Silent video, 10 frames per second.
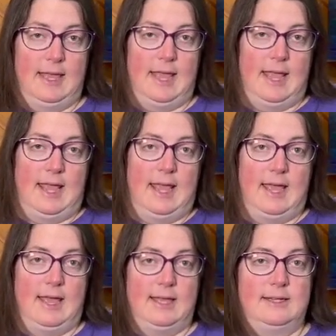
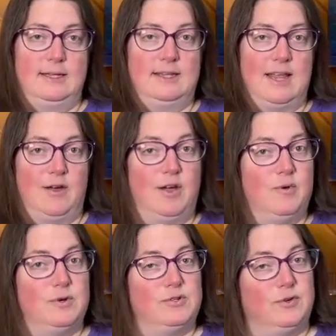And now I
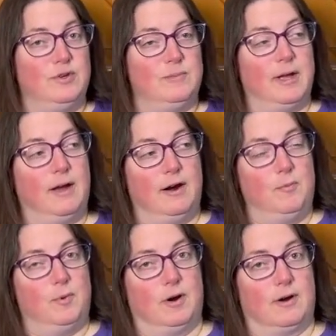will show you my
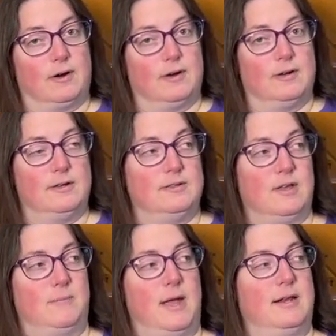artwork. So I
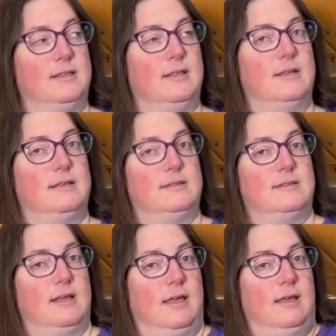painted
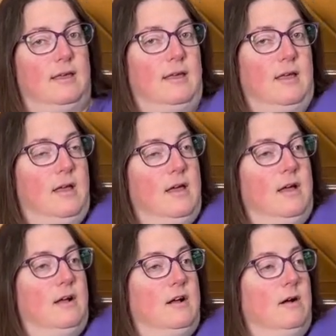this a
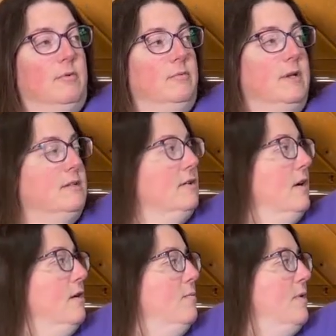couple weeks
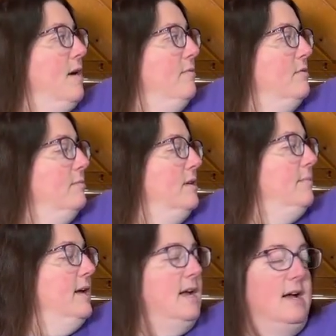ago, probably
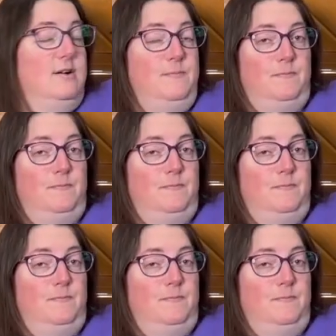by now.